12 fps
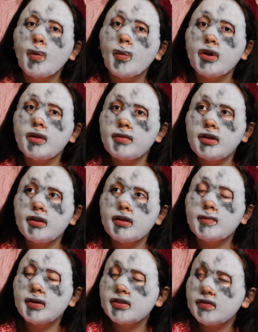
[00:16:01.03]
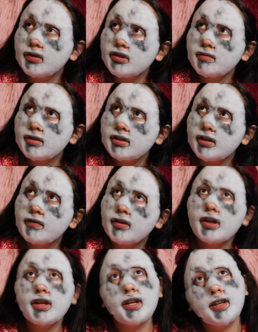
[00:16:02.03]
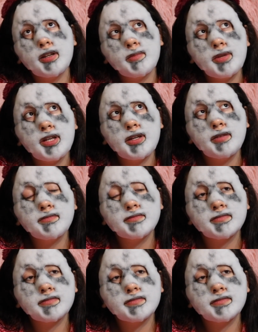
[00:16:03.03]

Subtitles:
want to be the best version of myself that I can be,